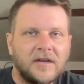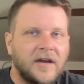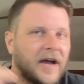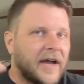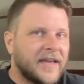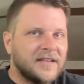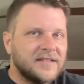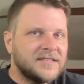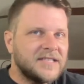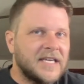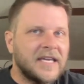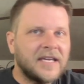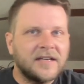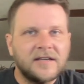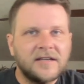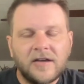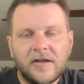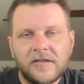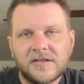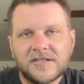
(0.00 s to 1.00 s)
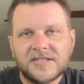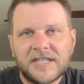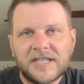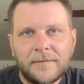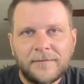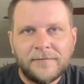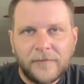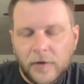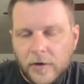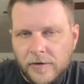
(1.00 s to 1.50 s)
I could take it another
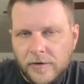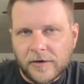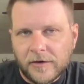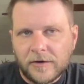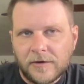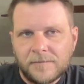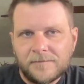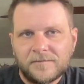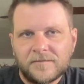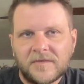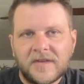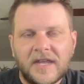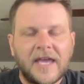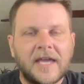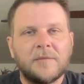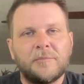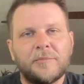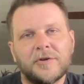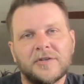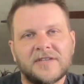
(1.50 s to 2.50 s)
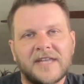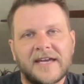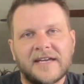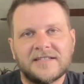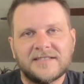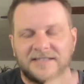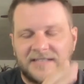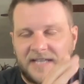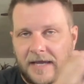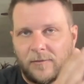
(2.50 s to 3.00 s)
step further and put
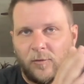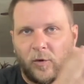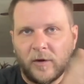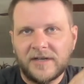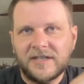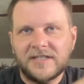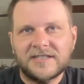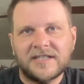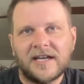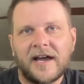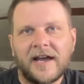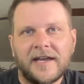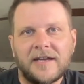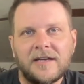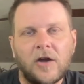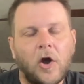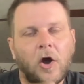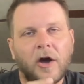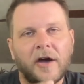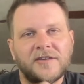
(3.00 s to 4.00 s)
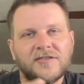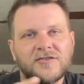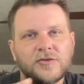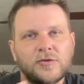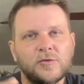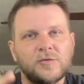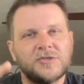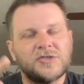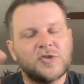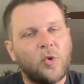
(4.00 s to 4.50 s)
that same one design
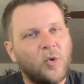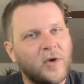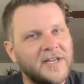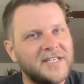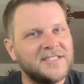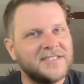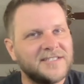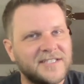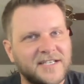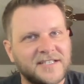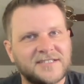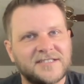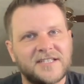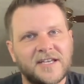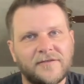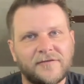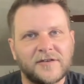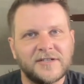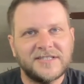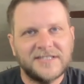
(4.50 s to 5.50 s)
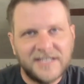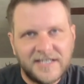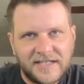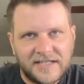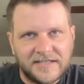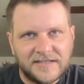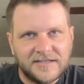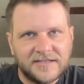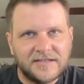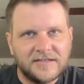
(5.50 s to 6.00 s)
onto 26 different
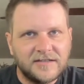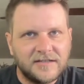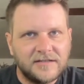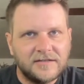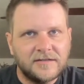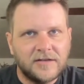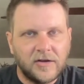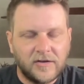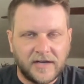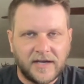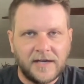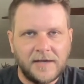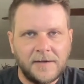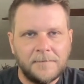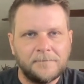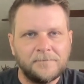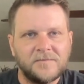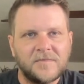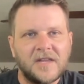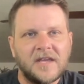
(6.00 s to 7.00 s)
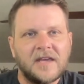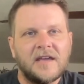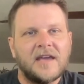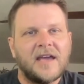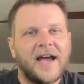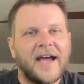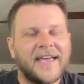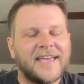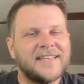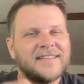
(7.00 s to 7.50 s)
cities, okay?
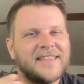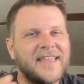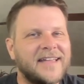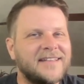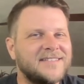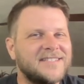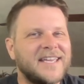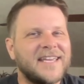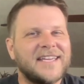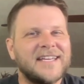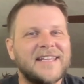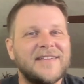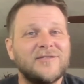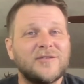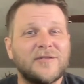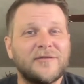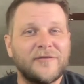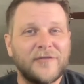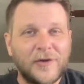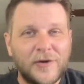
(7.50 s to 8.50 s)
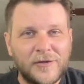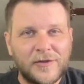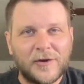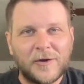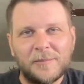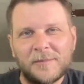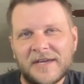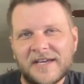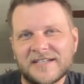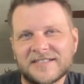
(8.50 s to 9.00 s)
I could then take it even
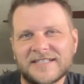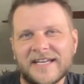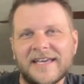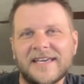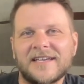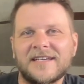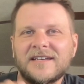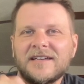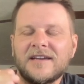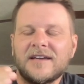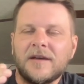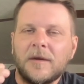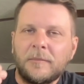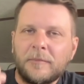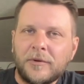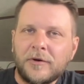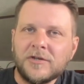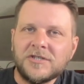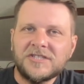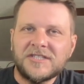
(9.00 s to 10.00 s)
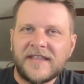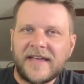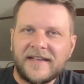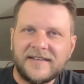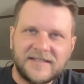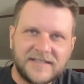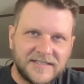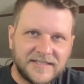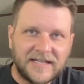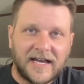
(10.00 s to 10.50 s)
further because I could push
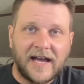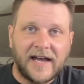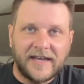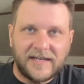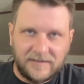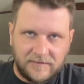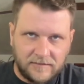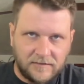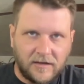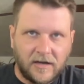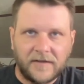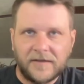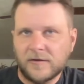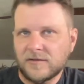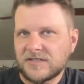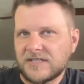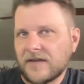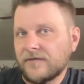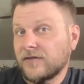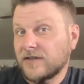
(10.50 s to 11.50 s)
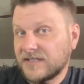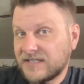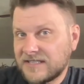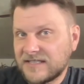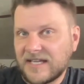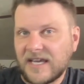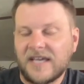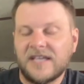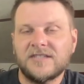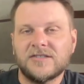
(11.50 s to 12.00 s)
that design on those different
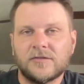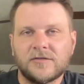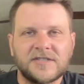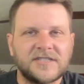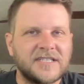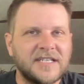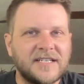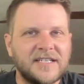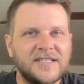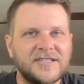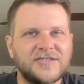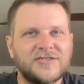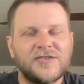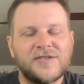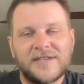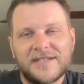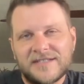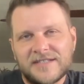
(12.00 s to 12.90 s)
states or cities to the